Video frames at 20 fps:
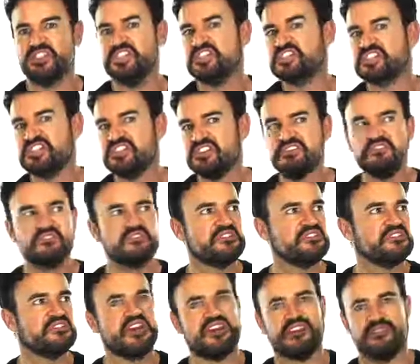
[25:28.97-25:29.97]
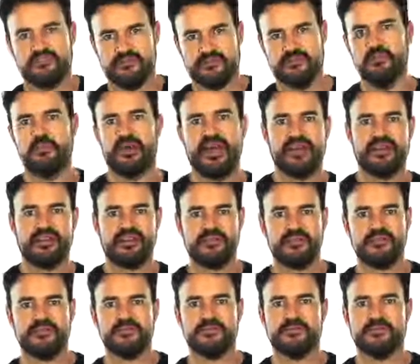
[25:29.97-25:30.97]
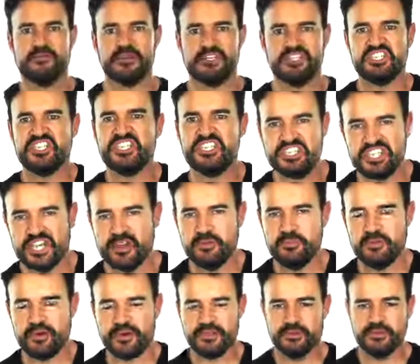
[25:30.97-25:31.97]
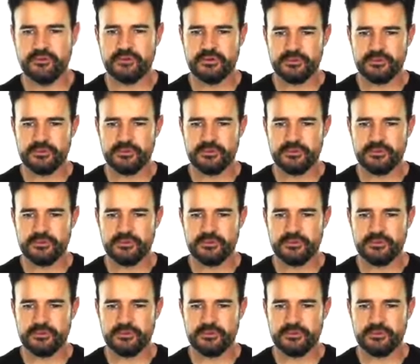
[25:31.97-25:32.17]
Teasing you is not so bad, you know, chinchar un poquito.